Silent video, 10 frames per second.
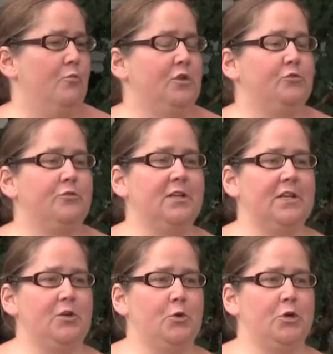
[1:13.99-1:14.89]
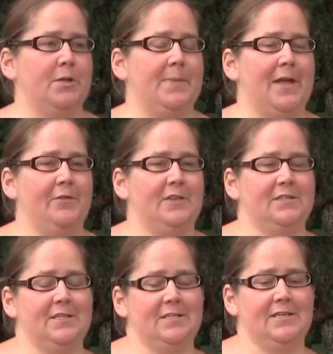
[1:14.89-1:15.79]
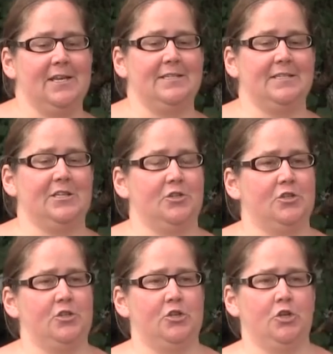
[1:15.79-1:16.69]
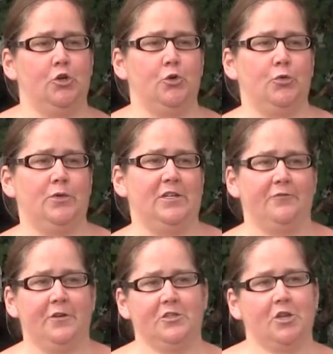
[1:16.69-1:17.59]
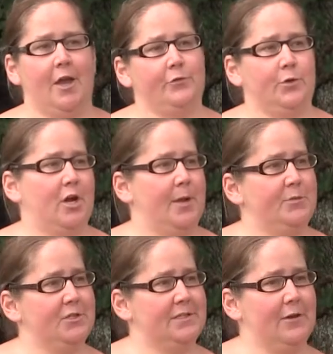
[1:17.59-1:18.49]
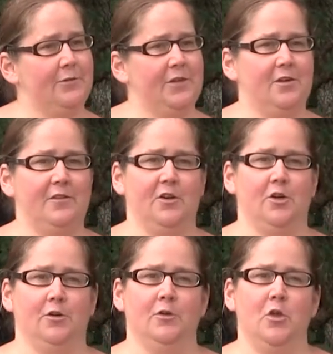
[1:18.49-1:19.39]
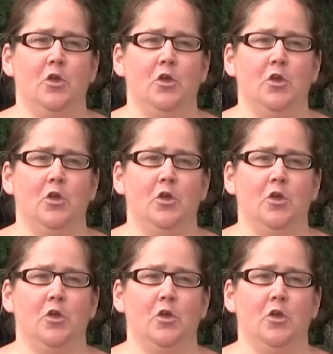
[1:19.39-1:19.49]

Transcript: What's really cool about this these days is there's 2 different software options out there that are